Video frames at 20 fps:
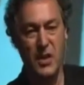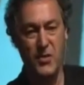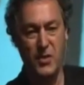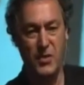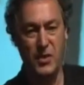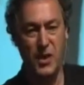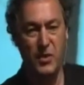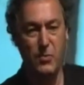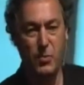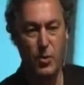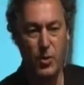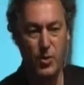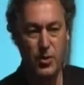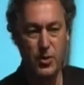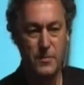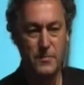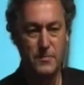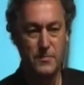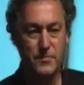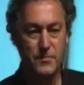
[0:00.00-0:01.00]
and the
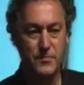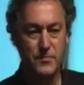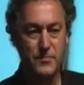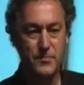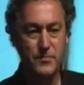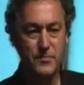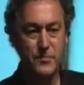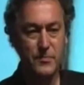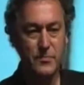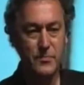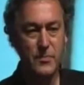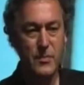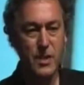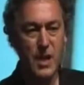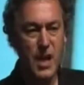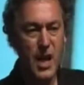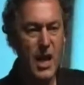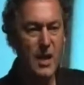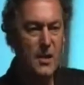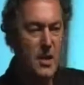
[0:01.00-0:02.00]
network.
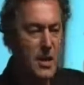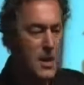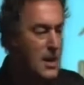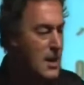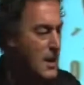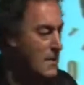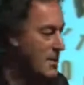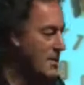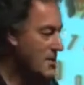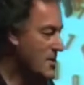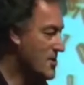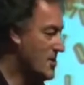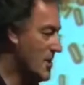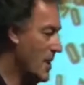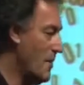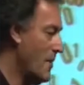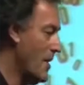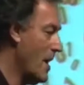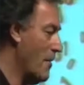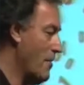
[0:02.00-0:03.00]
And this is
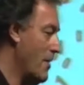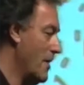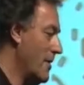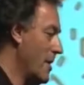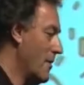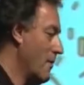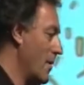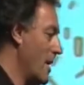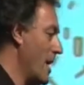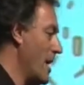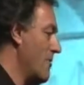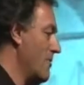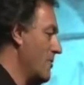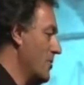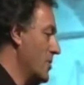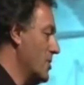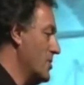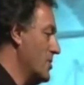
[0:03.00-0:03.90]
something I think that we have to